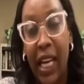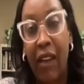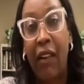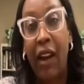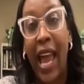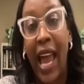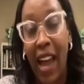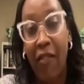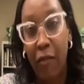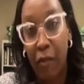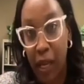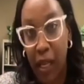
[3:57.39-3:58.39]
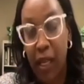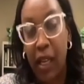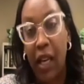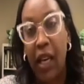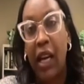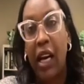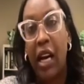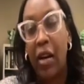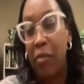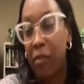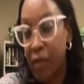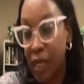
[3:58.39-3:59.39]
never have been.
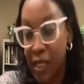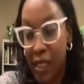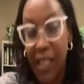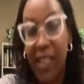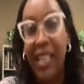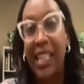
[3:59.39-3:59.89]
It's good